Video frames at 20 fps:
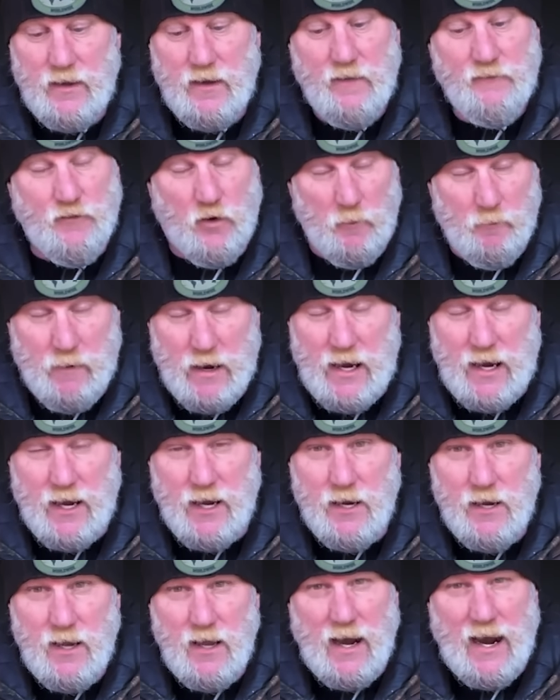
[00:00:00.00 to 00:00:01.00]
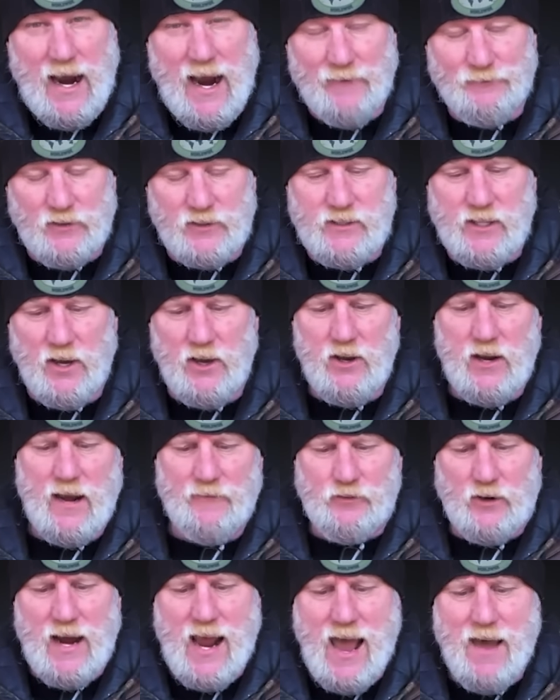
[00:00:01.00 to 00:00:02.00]
For me, I have to tell you,
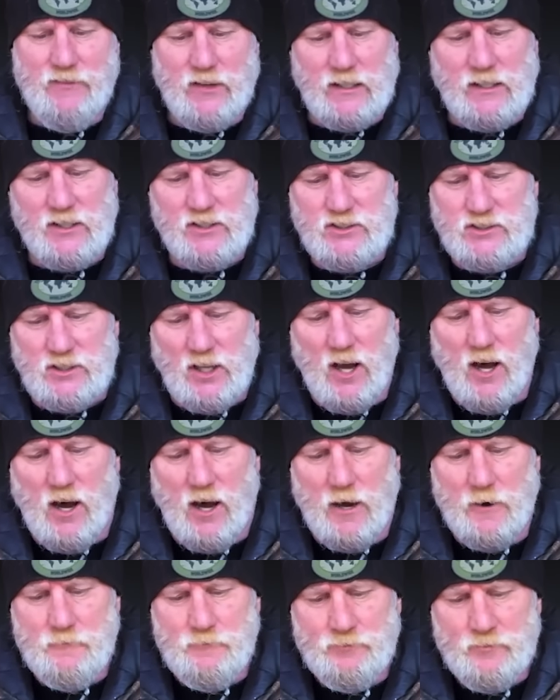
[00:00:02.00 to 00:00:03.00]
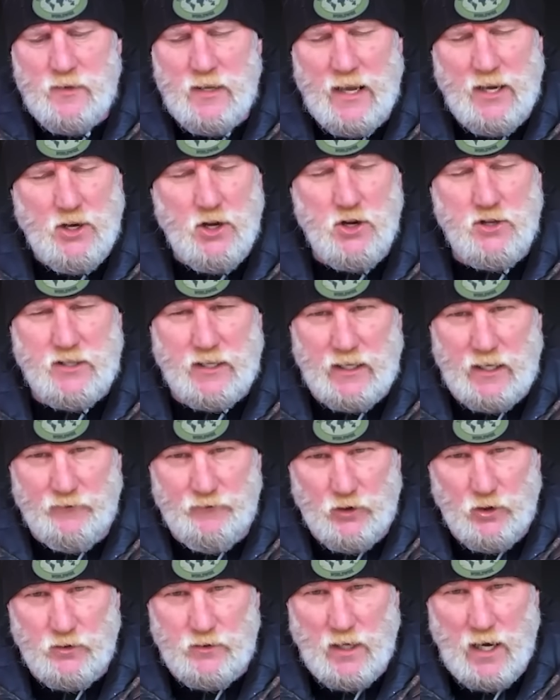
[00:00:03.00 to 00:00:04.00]
after having this saw and using it a
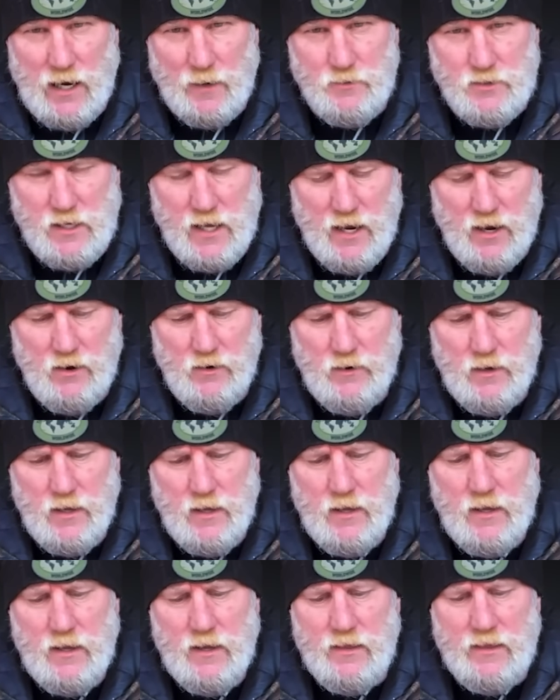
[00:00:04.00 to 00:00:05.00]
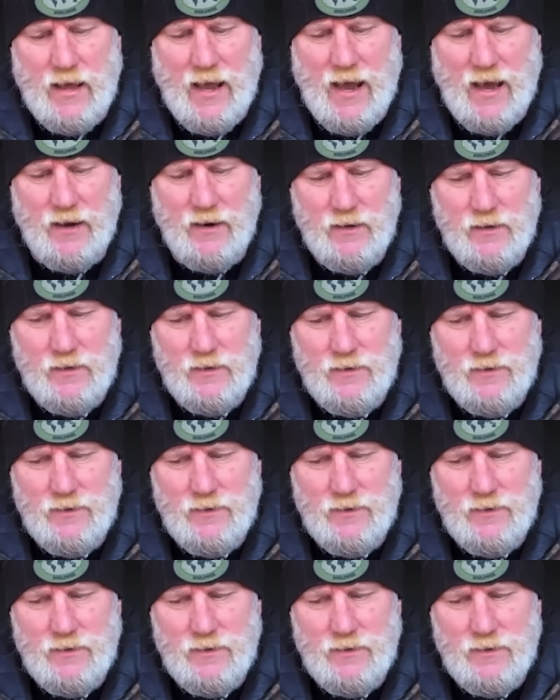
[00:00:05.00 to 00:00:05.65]
few times now, that